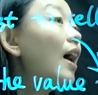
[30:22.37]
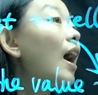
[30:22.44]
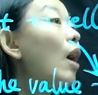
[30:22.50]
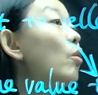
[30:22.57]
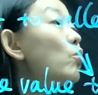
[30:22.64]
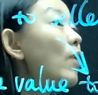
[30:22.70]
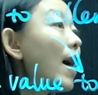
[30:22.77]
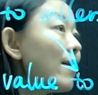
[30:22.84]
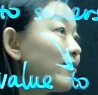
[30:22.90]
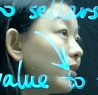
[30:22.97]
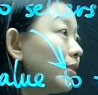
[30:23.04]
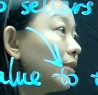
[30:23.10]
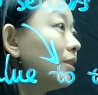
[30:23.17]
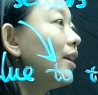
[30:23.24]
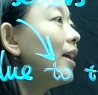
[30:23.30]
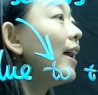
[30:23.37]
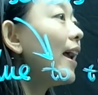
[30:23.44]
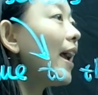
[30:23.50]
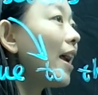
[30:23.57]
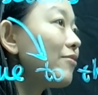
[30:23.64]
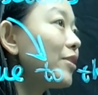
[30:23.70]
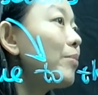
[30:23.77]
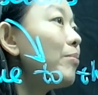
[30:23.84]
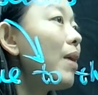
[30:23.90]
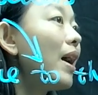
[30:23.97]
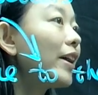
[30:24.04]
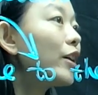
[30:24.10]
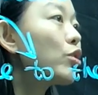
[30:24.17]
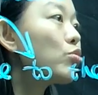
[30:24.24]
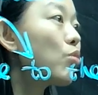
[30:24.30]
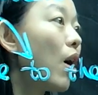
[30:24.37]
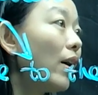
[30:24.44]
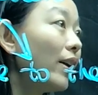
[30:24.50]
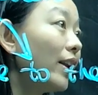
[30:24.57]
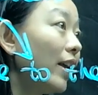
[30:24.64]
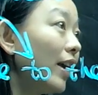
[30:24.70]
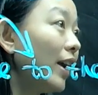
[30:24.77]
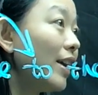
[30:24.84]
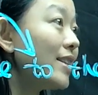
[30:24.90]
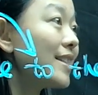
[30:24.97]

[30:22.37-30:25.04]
However, if the market quantity